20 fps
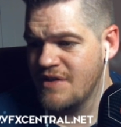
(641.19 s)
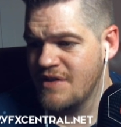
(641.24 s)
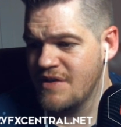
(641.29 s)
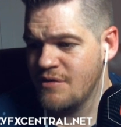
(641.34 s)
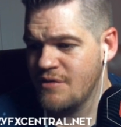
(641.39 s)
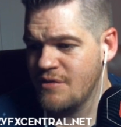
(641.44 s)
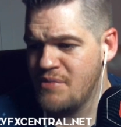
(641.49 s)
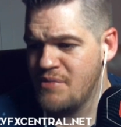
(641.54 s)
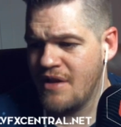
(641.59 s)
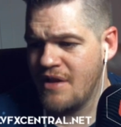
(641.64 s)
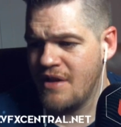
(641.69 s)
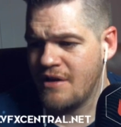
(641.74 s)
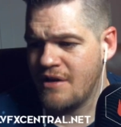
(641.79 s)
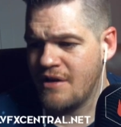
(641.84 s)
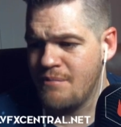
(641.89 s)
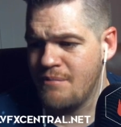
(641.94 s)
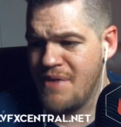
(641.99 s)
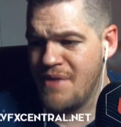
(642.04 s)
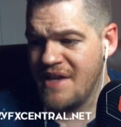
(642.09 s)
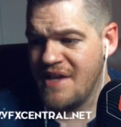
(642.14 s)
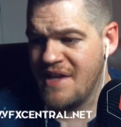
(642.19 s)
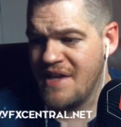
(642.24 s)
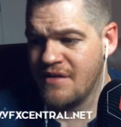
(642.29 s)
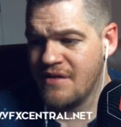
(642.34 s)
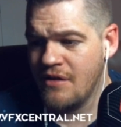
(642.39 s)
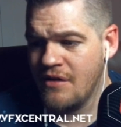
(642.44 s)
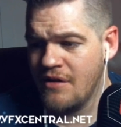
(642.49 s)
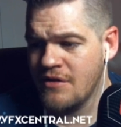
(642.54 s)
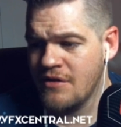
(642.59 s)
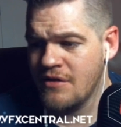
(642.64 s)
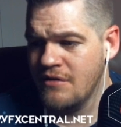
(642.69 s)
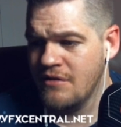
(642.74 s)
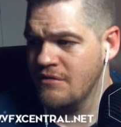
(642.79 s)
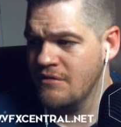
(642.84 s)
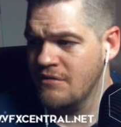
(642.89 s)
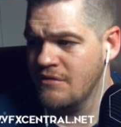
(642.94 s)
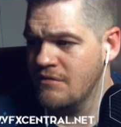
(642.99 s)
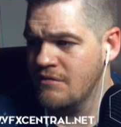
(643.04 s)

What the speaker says: This will be like our base color.